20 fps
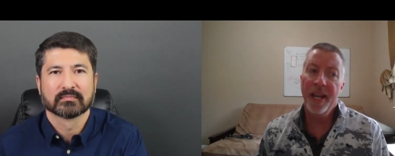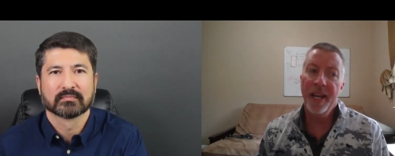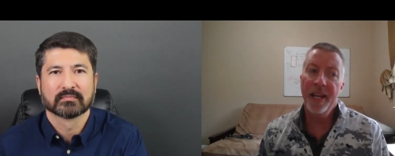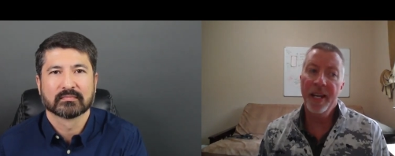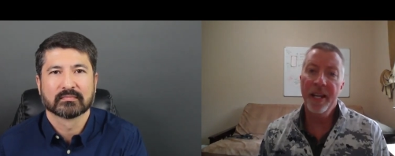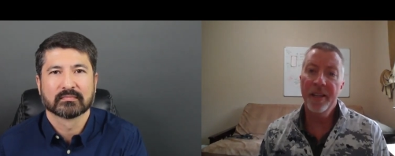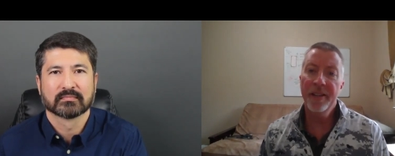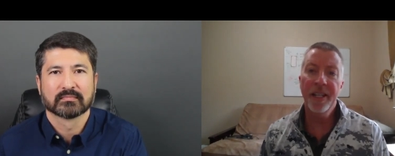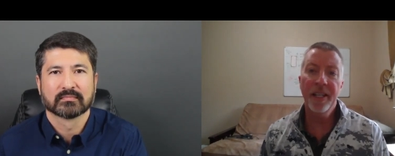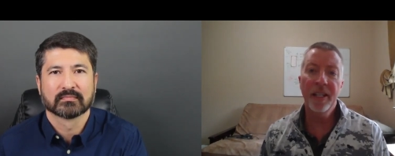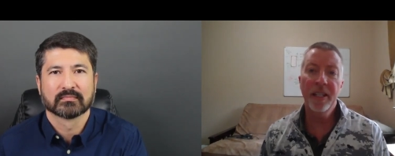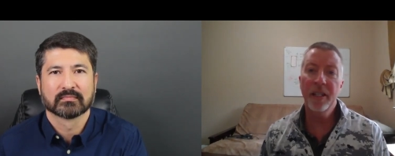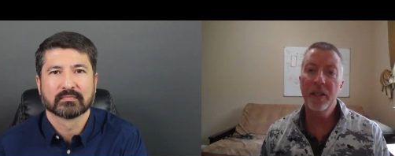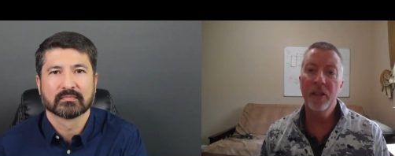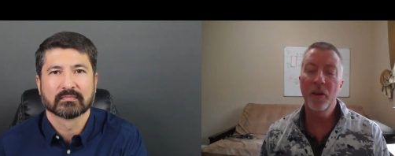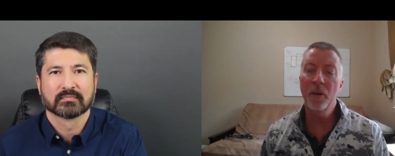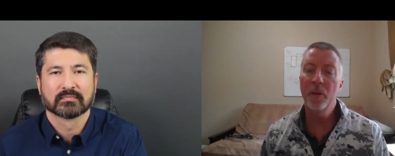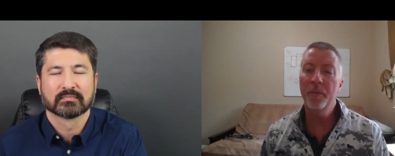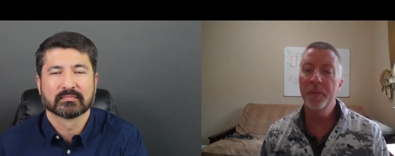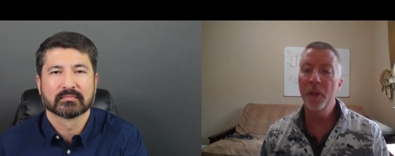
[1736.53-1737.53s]
Speaker 1: And I think
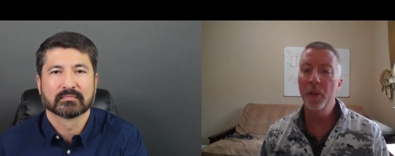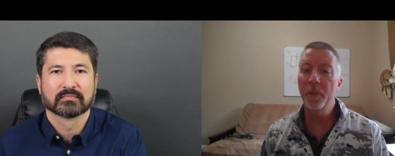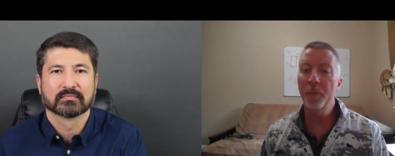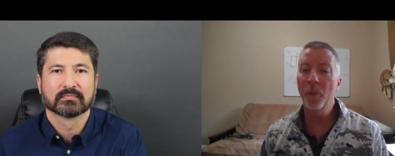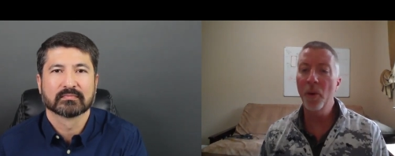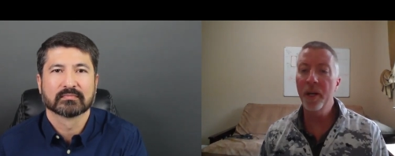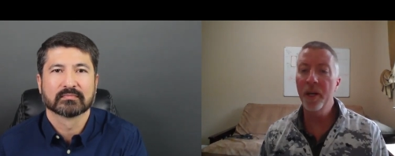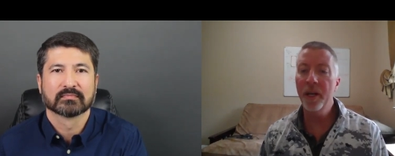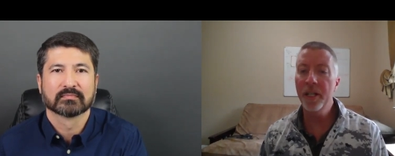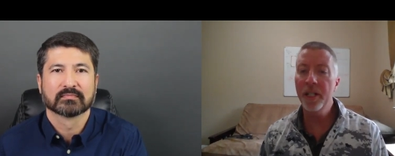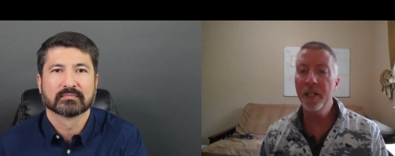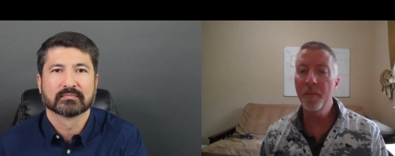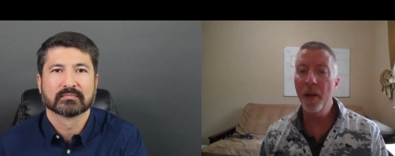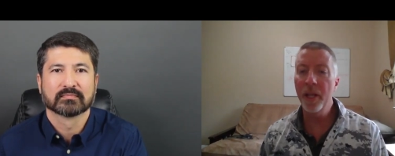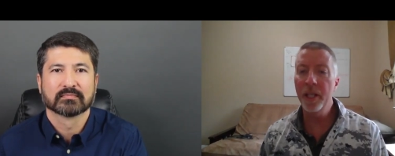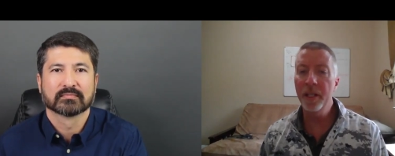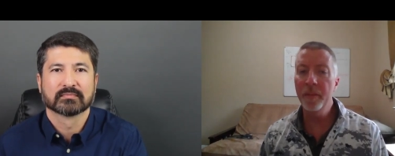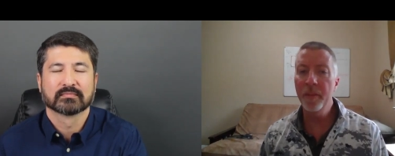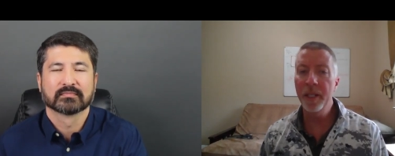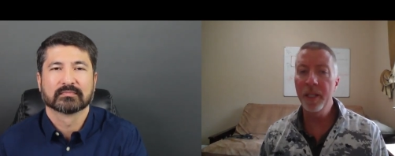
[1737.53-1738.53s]
your point on
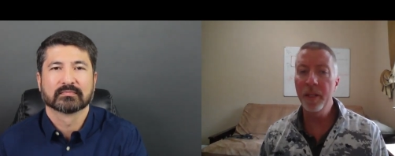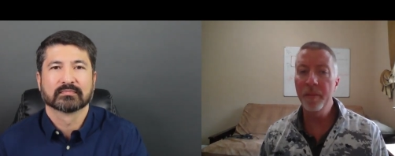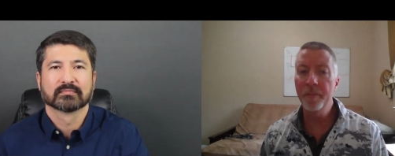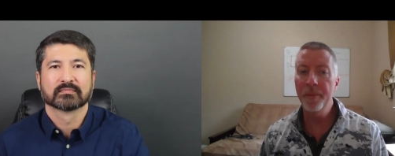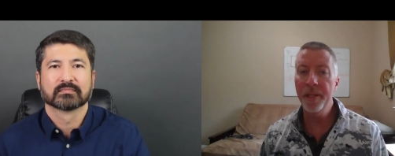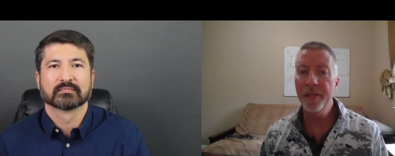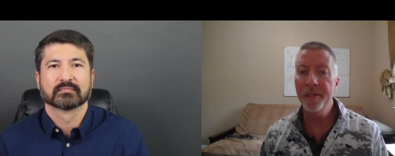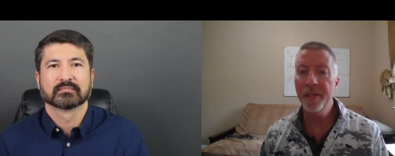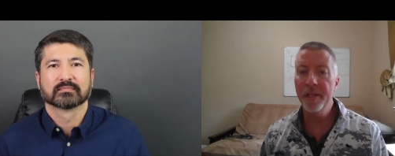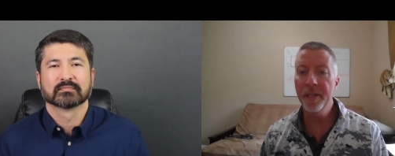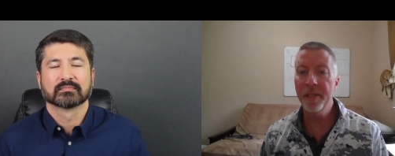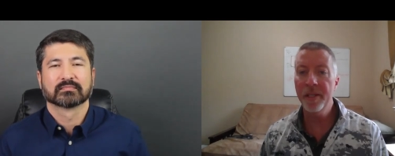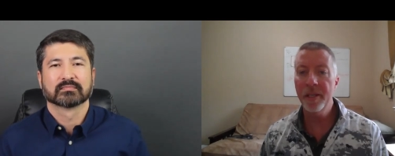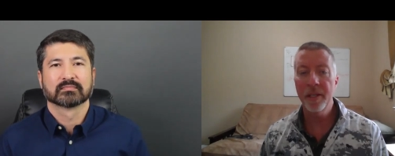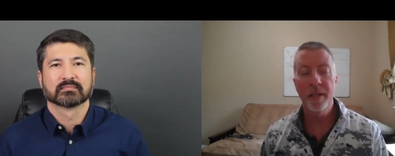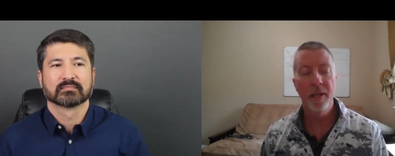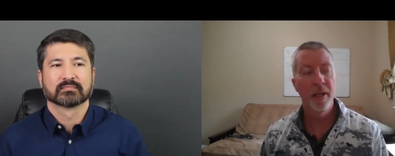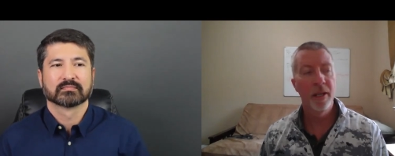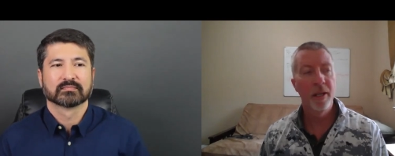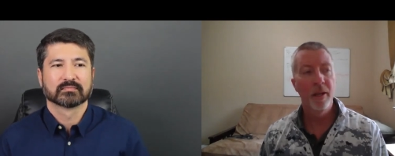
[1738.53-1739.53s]
small and medium business,
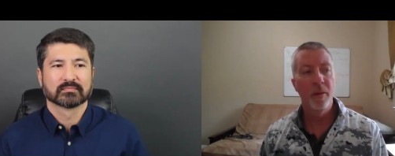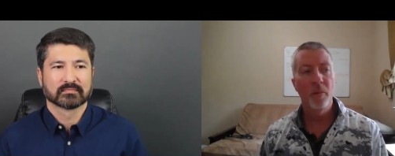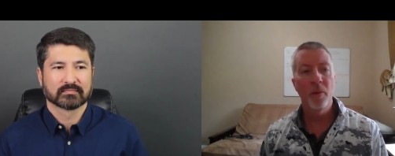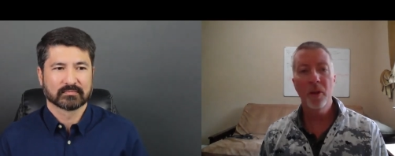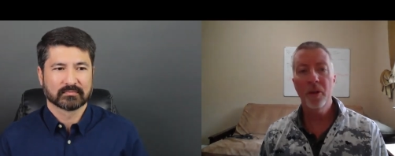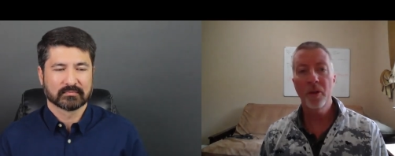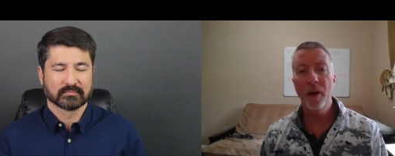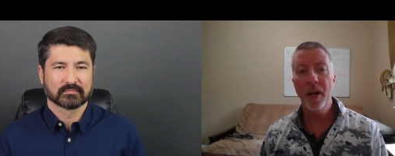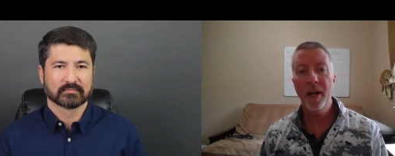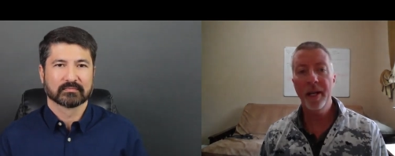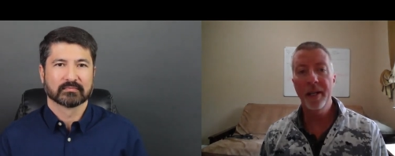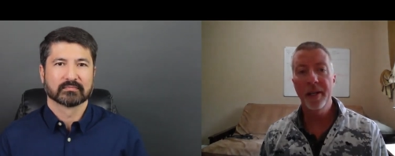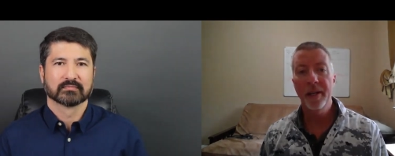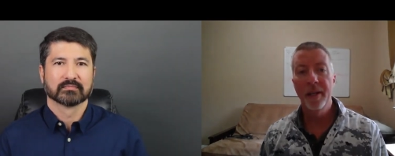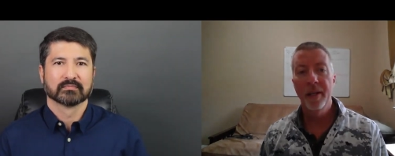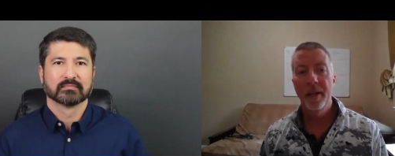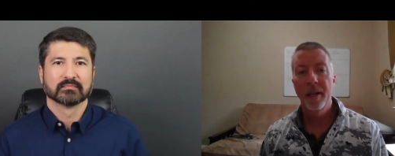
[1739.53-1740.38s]
well, great.